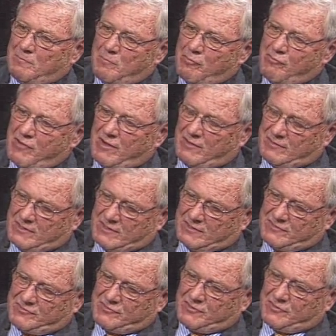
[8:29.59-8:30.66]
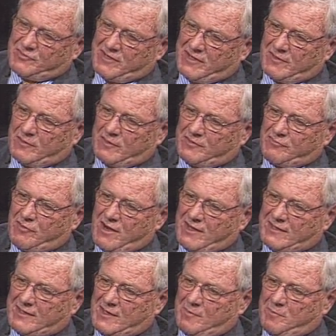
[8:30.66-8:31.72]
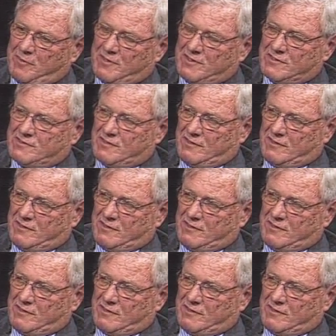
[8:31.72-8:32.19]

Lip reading: try to attract companies